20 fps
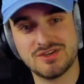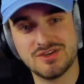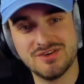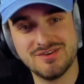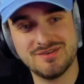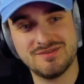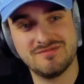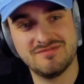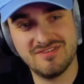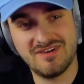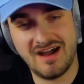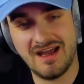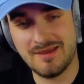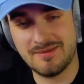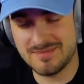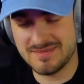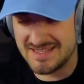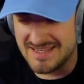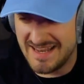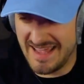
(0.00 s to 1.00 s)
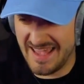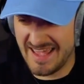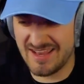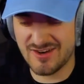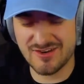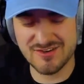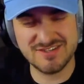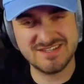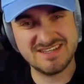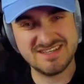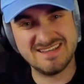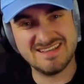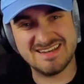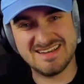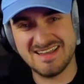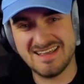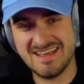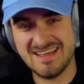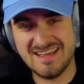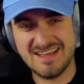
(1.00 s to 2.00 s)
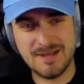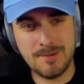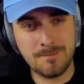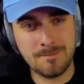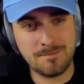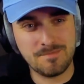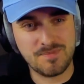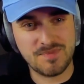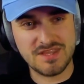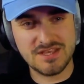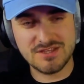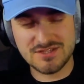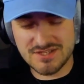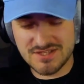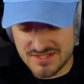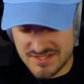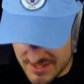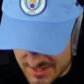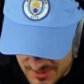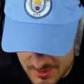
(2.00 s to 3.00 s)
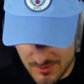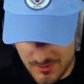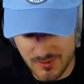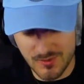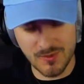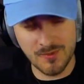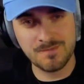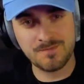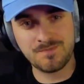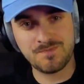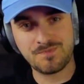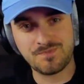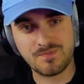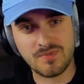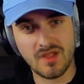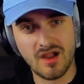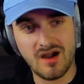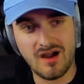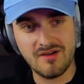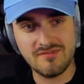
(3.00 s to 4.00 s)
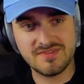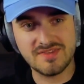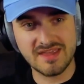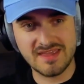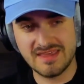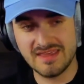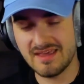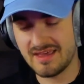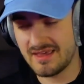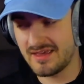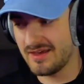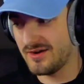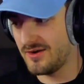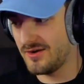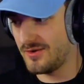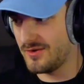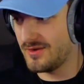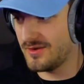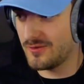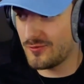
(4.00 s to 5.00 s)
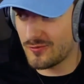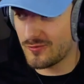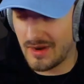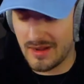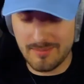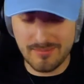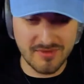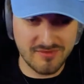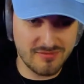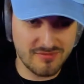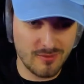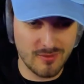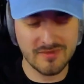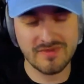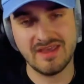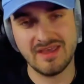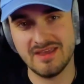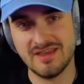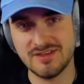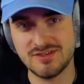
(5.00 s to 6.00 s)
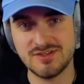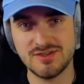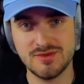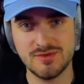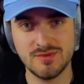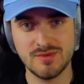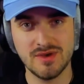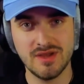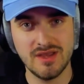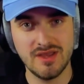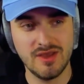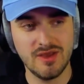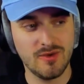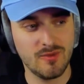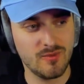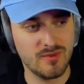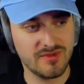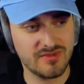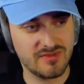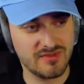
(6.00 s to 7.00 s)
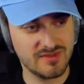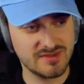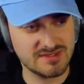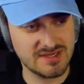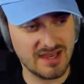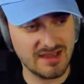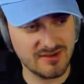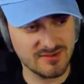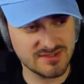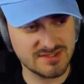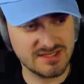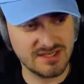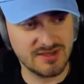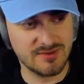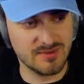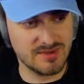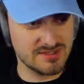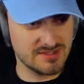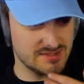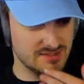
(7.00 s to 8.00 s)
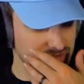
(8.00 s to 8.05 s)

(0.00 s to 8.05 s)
good vibes and energy, and you just knew off the get-go, right before they hit you with the title sequence,